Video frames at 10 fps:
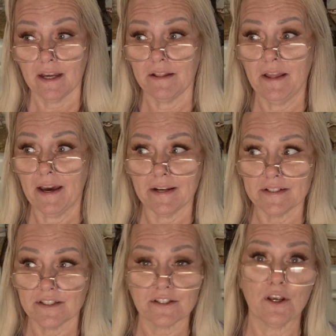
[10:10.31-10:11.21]
And that
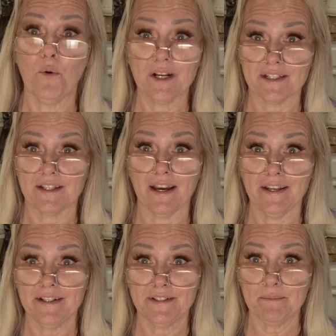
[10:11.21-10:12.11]
is so
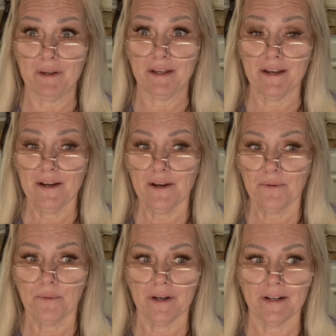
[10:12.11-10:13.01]
exciting to me
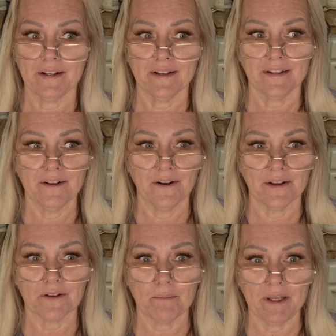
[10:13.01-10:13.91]
when,
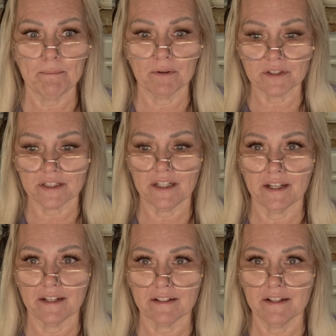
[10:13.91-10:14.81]
other people see
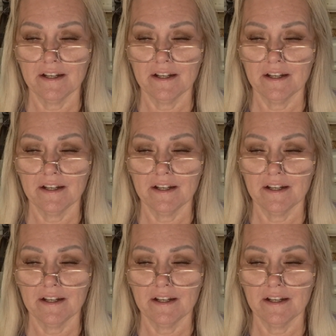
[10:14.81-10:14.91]
it.